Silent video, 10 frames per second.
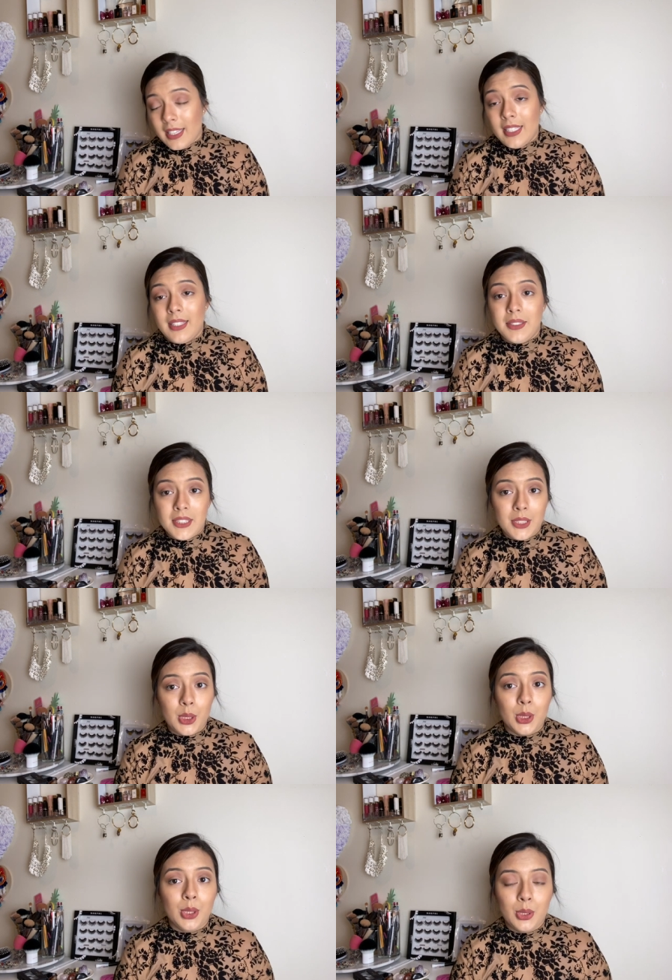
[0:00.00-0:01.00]
think this is
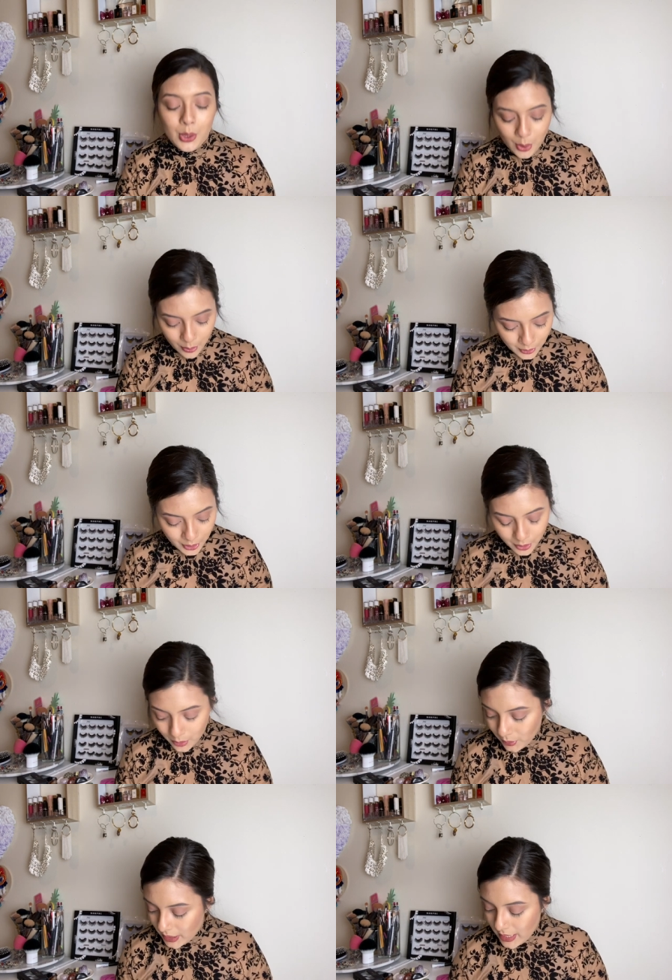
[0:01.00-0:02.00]
so
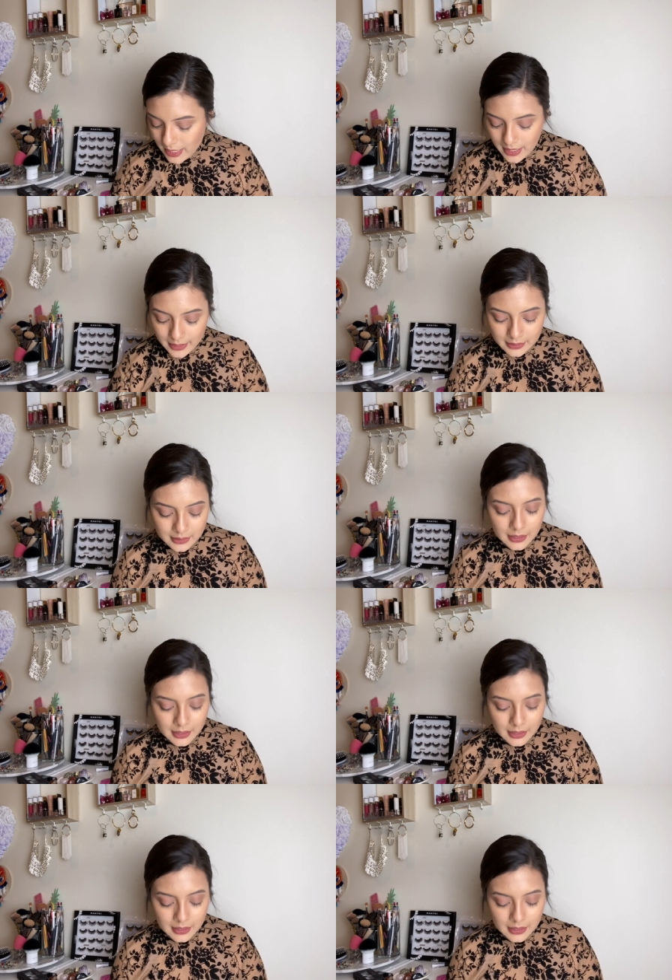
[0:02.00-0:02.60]
cute. It's